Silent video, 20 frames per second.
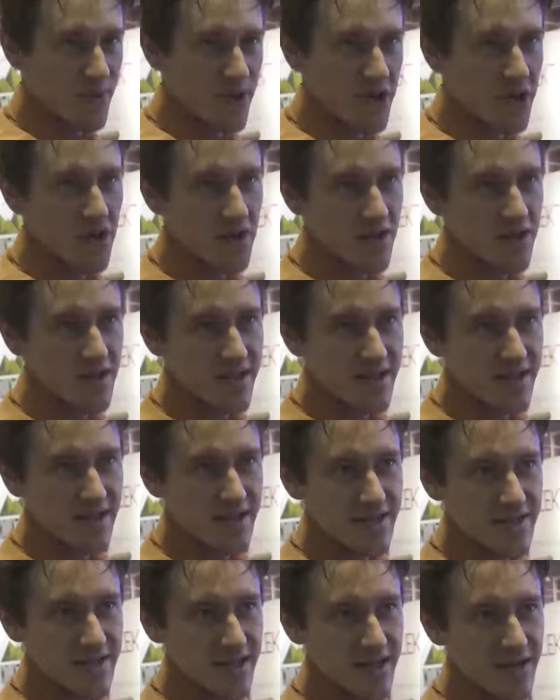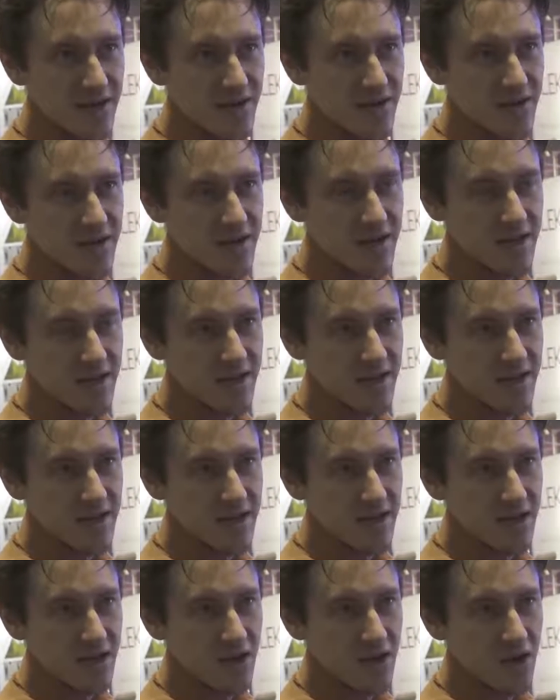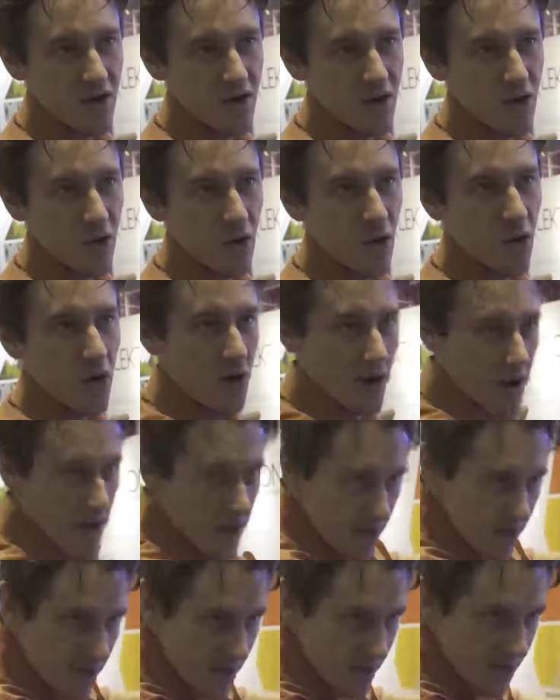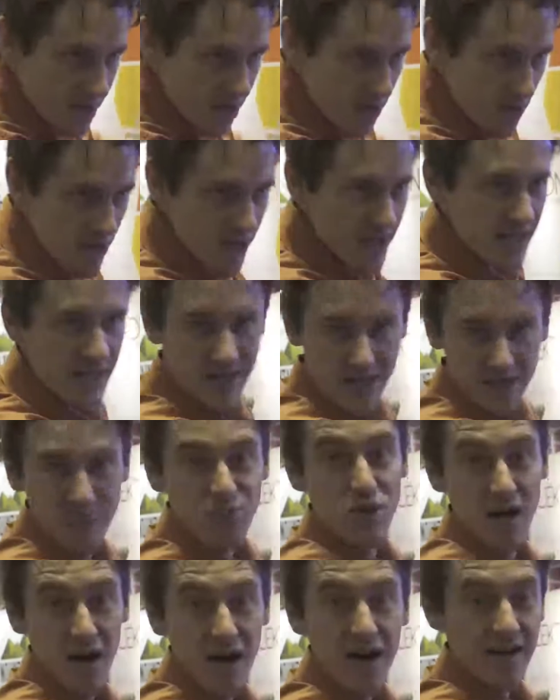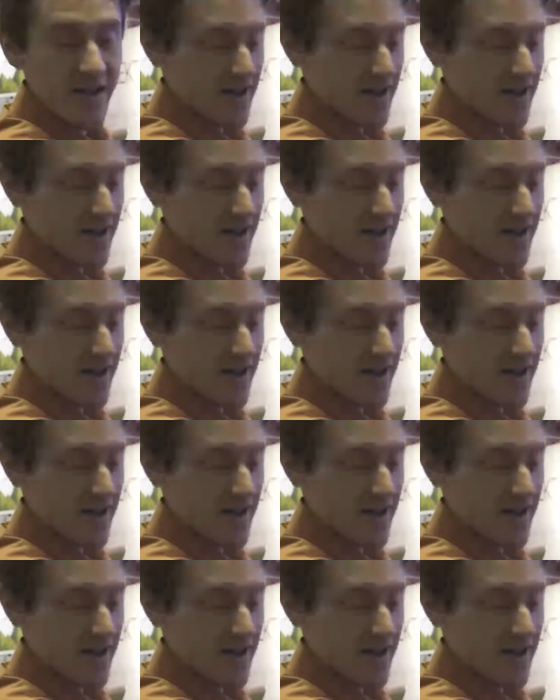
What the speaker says: barely get a sound or completely block